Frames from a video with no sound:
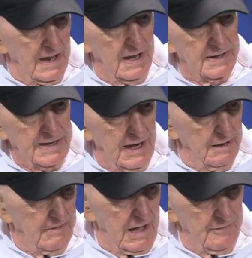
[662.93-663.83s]
And tell
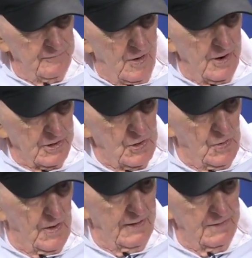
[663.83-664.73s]
them how far to
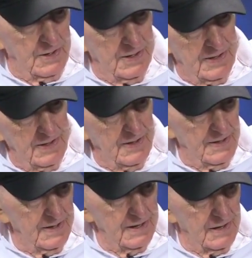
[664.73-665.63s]
go away,
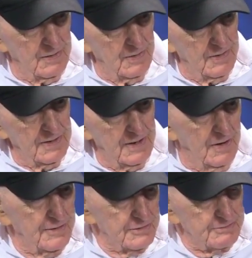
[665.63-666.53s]
you know,
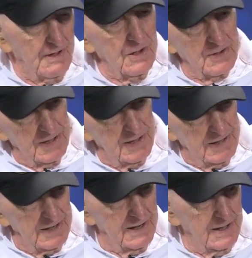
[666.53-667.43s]
on the smoke,
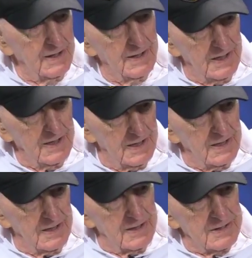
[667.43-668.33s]
you know.
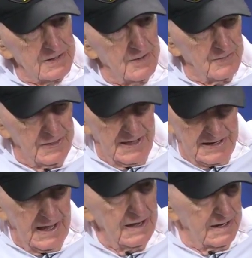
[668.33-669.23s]
So
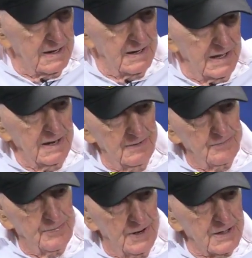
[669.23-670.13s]
they
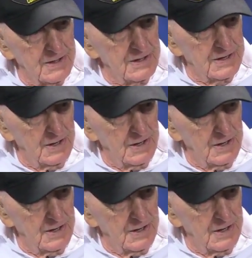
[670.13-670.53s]
pretty good.